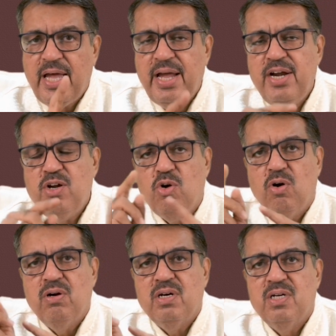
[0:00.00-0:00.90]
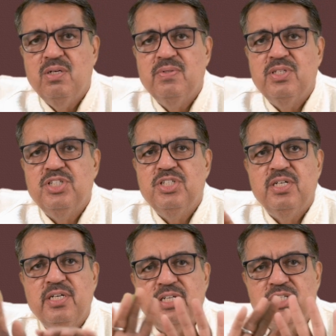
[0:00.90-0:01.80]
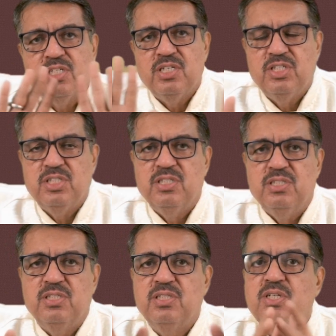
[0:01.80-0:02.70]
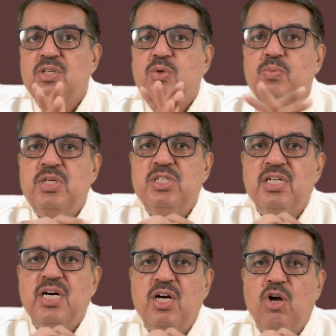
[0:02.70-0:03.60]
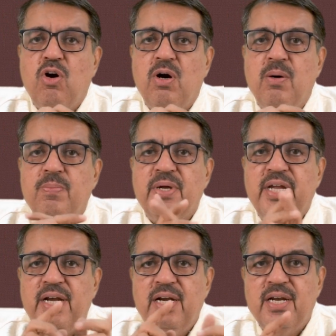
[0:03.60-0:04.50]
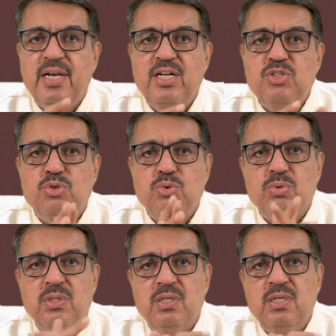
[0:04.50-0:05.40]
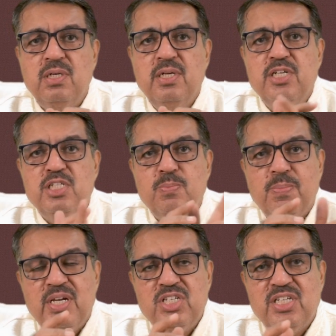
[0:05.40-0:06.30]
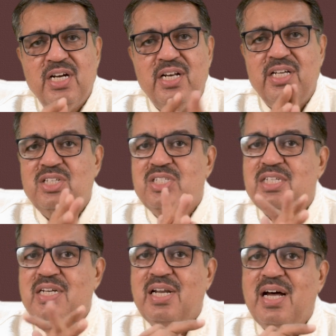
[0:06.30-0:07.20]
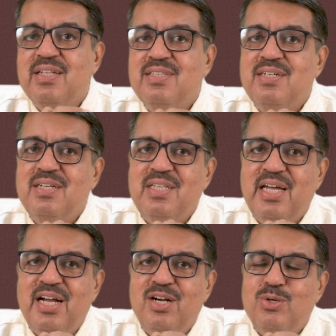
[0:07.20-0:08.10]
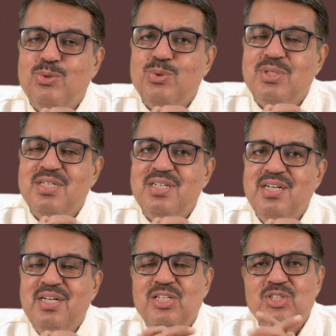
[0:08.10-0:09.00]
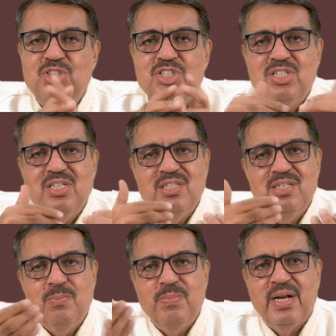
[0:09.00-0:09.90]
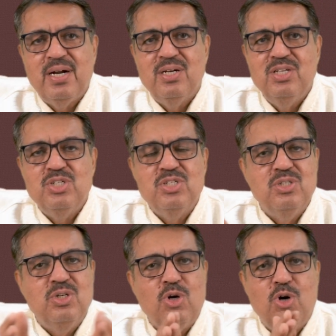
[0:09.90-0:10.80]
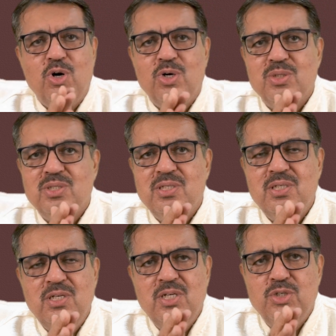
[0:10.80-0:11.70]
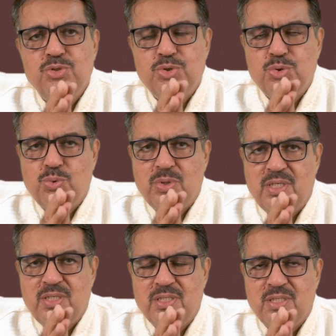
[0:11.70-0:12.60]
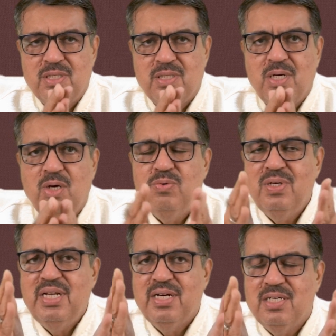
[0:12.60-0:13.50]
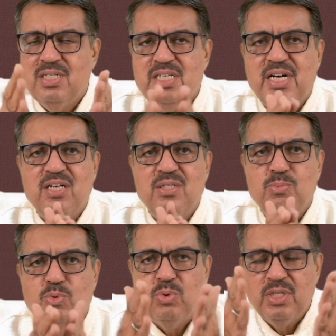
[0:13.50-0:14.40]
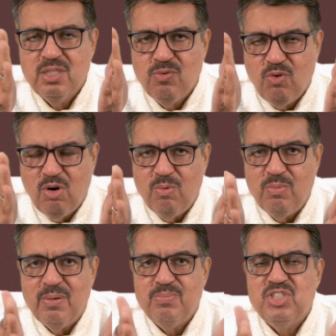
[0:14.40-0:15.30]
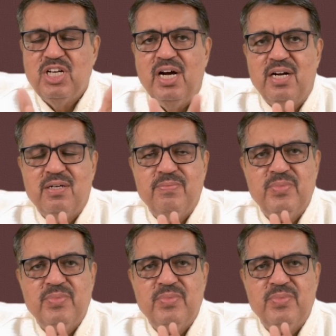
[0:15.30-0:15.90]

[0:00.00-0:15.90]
and controversial discussions which are of interest to the specialists rather than to the general practitioner or the students. Now we will understand the book in the form of chart.